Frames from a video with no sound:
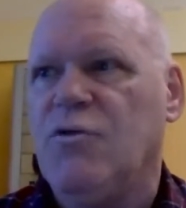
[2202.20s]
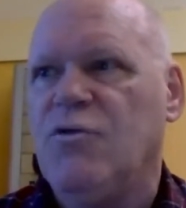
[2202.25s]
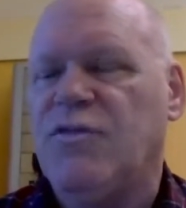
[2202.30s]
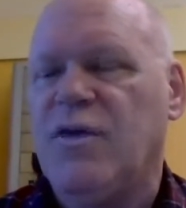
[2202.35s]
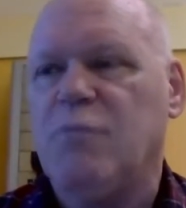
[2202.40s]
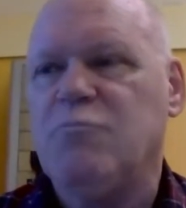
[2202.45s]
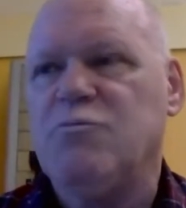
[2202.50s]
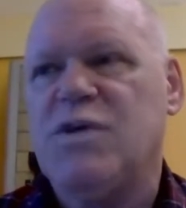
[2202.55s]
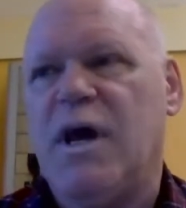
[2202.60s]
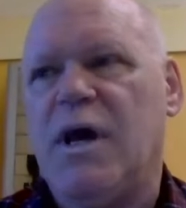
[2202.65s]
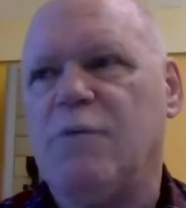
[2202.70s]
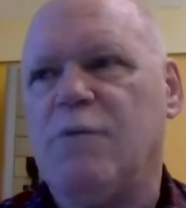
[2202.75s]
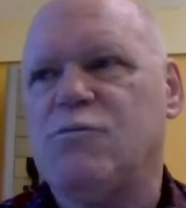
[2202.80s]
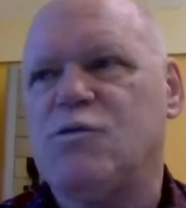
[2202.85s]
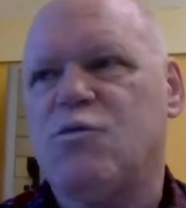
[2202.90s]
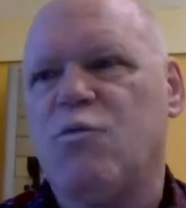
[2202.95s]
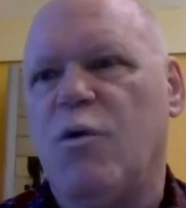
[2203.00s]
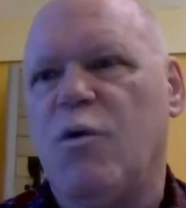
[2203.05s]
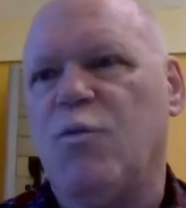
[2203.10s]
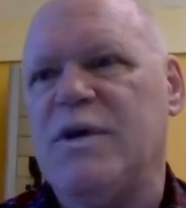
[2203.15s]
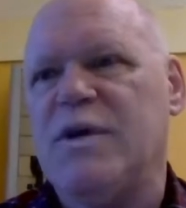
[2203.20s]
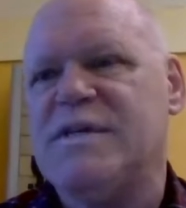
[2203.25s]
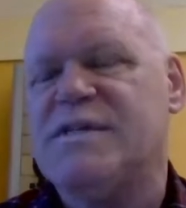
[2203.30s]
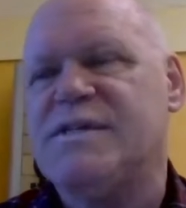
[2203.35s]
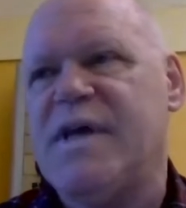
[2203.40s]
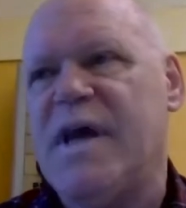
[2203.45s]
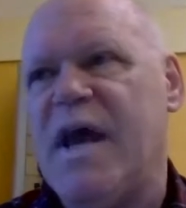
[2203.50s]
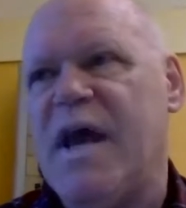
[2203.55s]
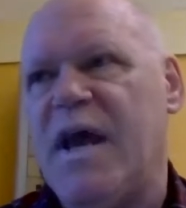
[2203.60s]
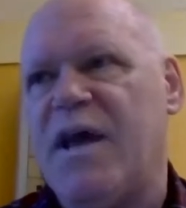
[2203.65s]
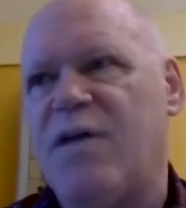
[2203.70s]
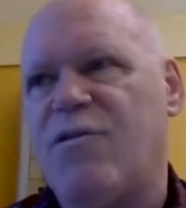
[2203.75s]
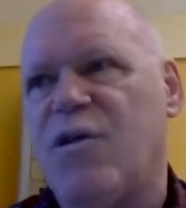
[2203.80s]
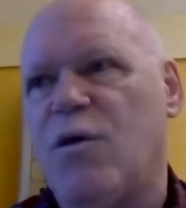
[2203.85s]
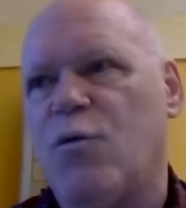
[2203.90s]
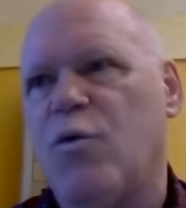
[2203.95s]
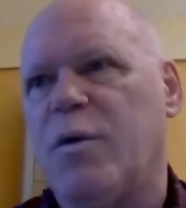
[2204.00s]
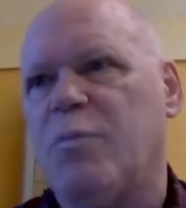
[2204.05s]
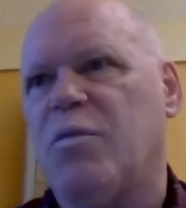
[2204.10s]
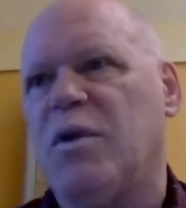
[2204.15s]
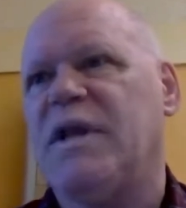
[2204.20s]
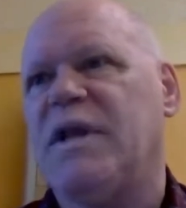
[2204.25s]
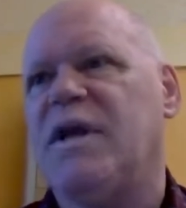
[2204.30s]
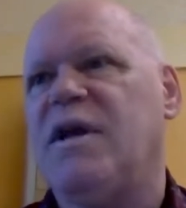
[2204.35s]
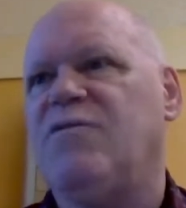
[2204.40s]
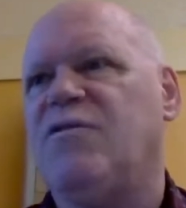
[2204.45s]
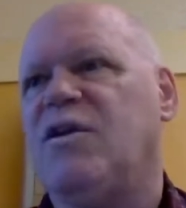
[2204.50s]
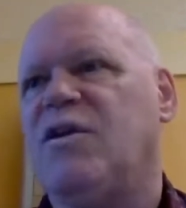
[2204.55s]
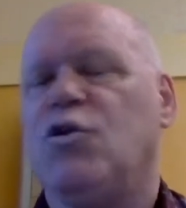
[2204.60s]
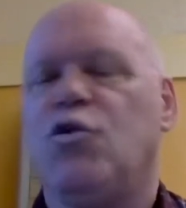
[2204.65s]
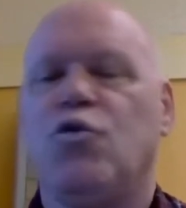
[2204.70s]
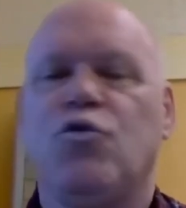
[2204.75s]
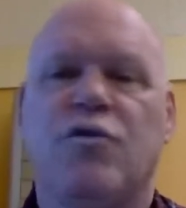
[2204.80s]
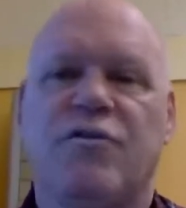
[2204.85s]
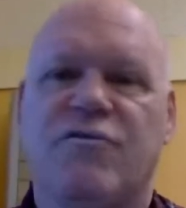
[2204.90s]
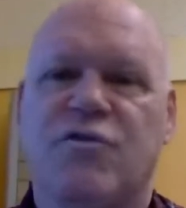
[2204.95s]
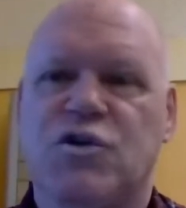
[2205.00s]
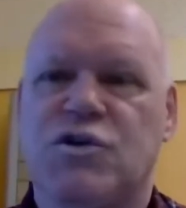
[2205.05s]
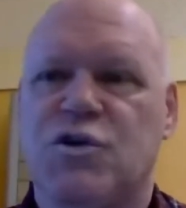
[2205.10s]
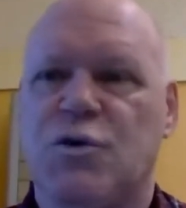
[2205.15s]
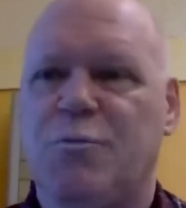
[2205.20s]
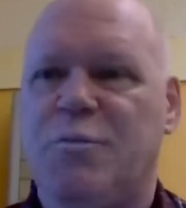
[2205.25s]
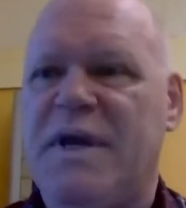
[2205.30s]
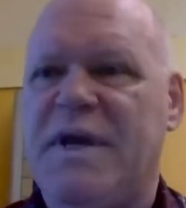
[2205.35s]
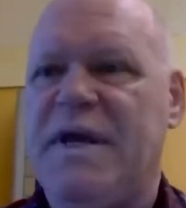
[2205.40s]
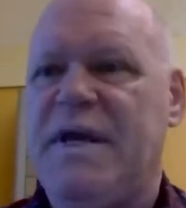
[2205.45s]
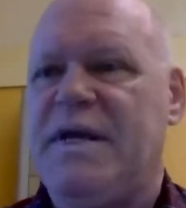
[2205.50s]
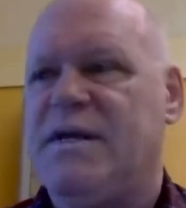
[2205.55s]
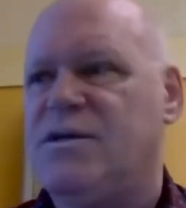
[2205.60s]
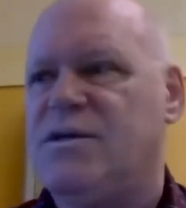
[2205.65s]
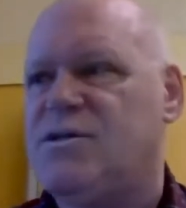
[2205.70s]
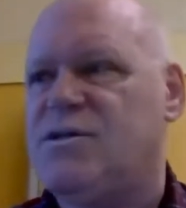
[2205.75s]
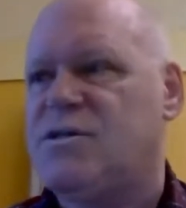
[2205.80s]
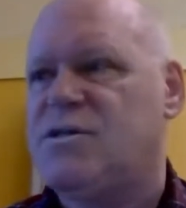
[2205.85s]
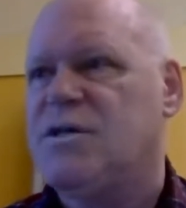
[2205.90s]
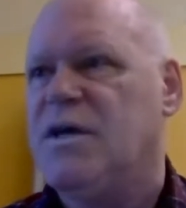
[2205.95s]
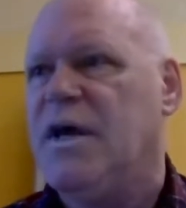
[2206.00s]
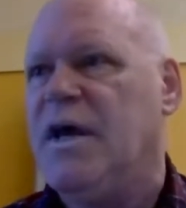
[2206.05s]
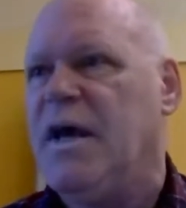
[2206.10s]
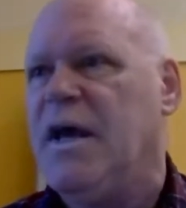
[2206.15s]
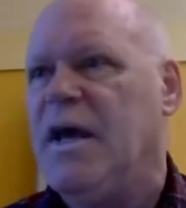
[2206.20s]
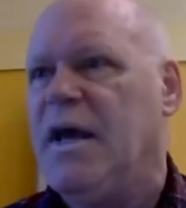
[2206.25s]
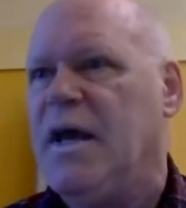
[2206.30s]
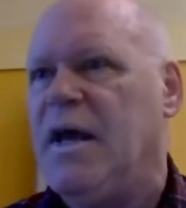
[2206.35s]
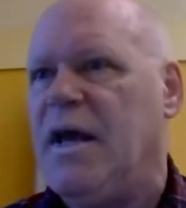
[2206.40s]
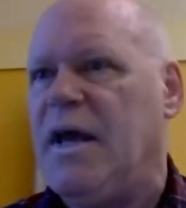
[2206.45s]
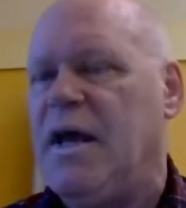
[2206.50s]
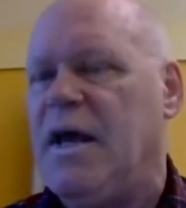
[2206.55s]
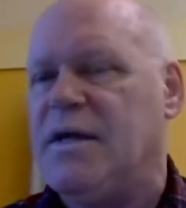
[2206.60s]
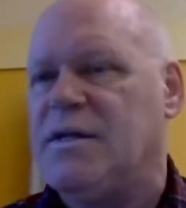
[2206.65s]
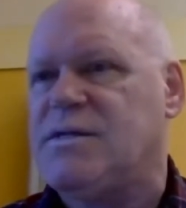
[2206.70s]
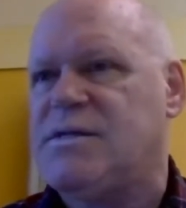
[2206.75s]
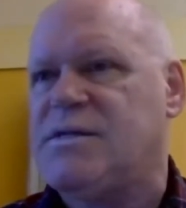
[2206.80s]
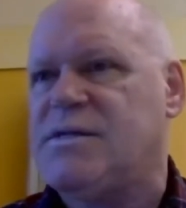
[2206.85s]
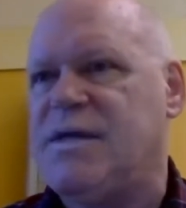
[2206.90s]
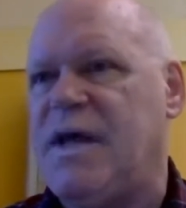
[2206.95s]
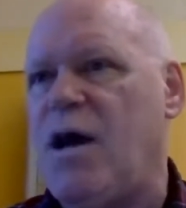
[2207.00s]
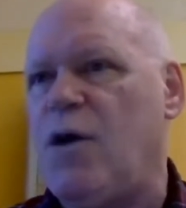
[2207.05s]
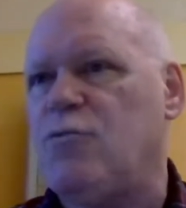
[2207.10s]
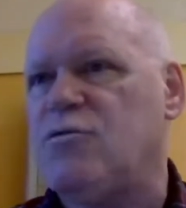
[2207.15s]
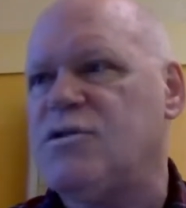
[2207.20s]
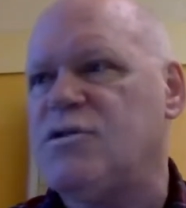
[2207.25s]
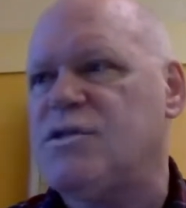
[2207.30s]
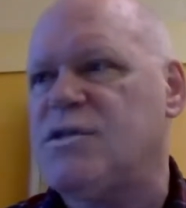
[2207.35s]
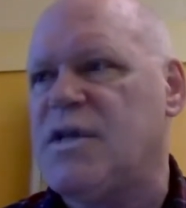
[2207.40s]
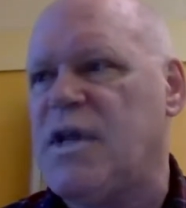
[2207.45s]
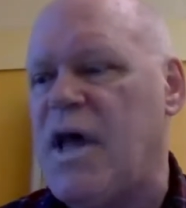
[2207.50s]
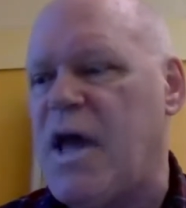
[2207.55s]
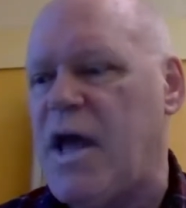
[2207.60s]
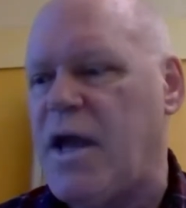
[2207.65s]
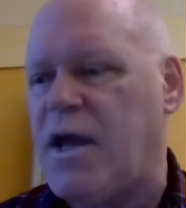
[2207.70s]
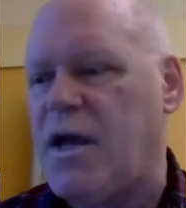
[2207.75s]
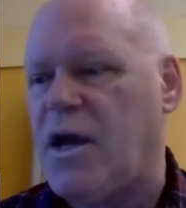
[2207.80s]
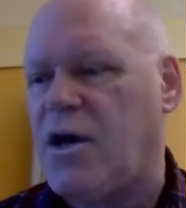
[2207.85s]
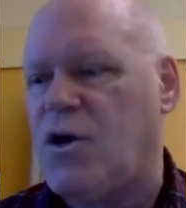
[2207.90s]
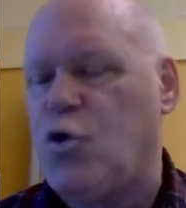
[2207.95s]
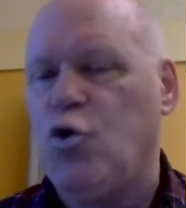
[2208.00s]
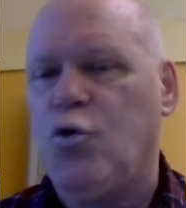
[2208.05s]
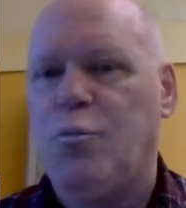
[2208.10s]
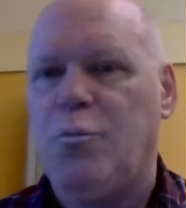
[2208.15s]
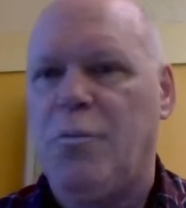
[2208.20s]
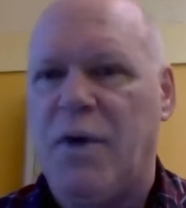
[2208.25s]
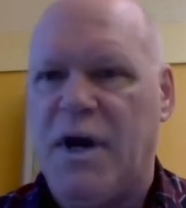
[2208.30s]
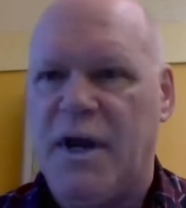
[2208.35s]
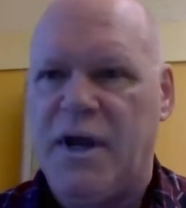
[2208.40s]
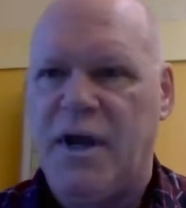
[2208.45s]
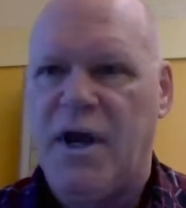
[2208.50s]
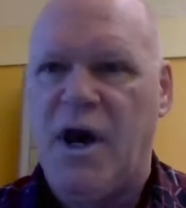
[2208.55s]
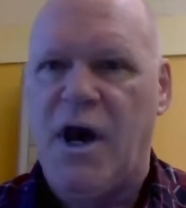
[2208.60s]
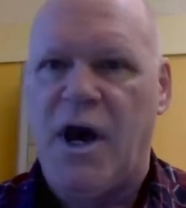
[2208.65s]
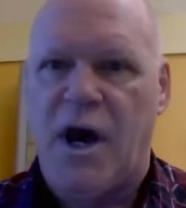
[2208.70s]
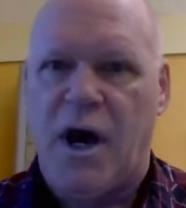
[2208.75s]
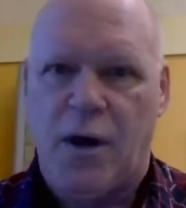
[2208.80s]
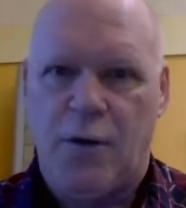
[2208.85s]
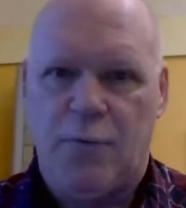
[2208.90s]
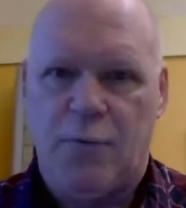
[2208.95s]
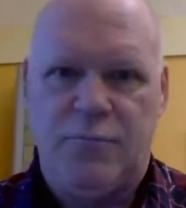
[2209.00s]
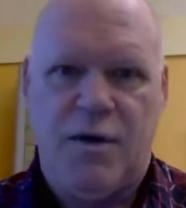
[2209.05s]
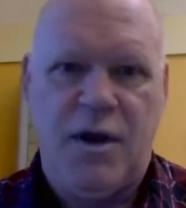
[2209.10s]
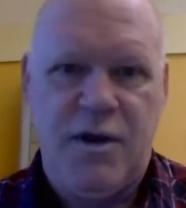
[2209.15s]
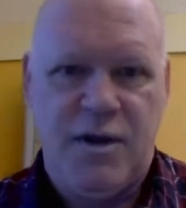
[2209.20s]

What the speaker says: sometimes when we say that we believe in universal peace, it sounds like a kumbaya.